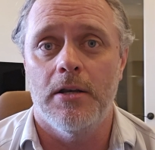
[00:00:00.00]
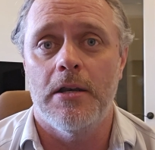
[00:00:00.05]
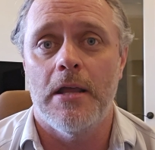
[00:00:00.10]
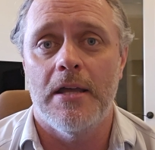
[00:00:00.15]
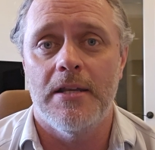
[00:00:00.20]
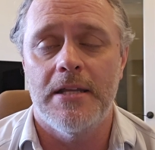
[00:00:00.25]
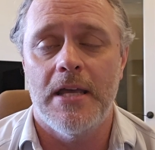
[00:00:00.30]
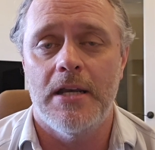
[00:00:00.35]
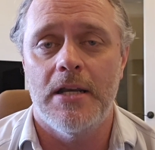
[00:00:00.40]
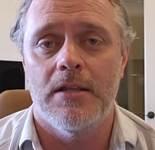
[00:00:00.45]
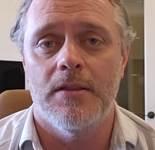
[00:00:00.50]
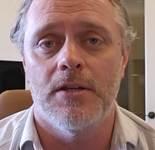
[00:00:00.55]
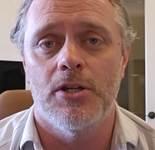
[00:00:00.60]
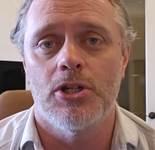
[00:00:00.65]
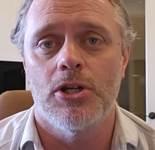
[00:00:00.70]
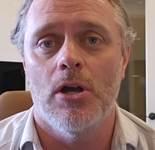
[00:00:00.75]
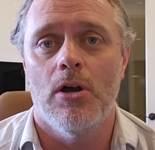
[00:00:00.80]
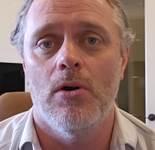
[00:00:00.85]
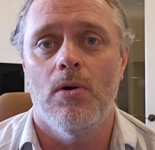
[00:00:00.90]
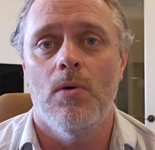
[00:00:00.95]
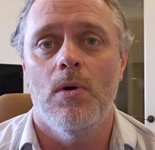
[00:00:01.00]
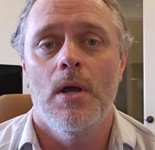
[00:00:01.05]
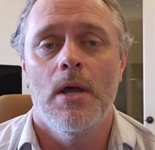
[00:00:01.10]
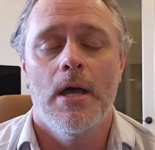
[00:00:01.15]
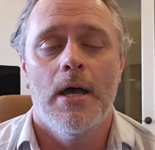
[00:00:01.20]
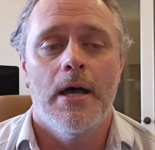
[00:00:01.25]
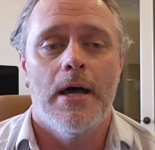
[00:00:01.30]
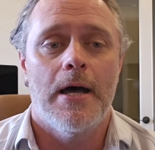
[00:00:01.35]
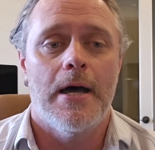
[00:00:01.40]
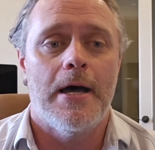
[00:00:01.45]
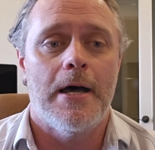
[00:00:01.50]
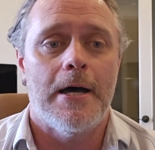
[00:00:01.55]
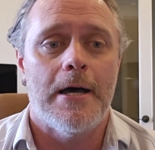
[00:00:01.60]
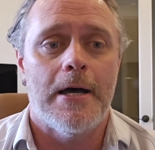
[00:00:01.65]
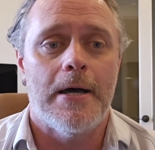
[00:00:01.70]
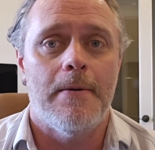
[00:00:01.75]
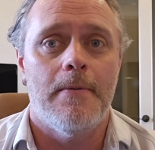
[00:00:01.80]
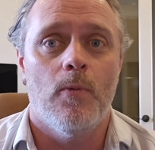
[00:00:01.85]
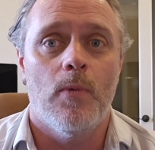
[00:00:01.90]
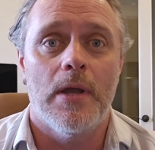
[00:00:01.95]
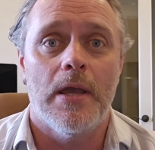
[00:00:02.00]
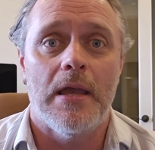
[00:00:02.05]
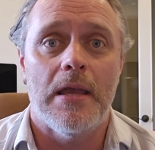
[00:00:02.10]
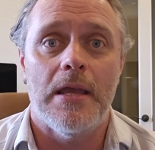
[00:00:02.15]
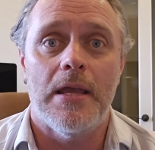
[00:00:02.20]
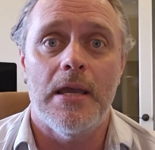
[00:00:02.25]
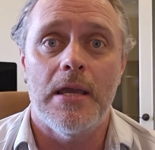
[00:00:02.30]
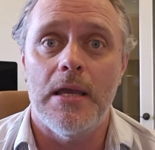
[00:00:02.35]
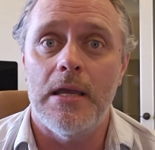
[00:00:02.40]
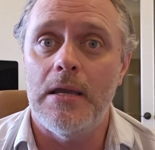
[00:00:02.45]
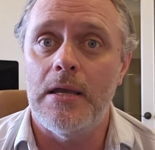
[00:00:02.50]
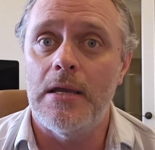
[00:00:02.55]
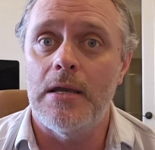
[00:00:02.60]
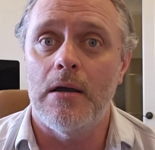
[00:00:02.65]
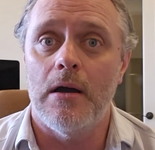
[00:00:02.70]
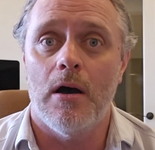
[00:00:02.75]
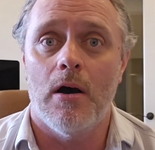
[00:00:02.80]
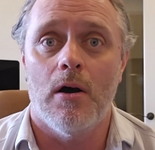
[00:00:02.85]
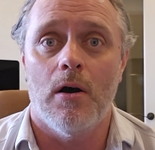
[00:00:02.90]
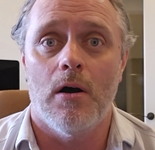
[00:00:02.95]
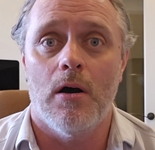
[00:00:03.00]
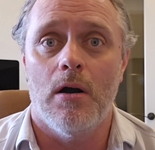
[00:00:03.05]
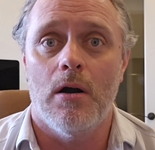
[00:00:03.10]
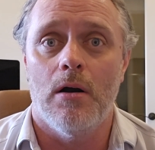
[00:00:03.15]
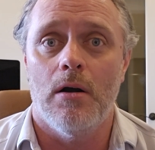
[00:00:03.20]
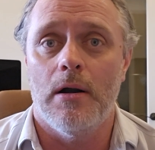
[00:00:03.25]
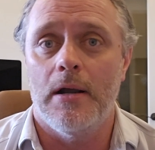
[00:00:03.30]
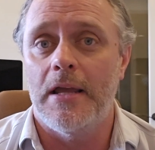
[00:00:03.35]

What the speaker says: attending the show. We are,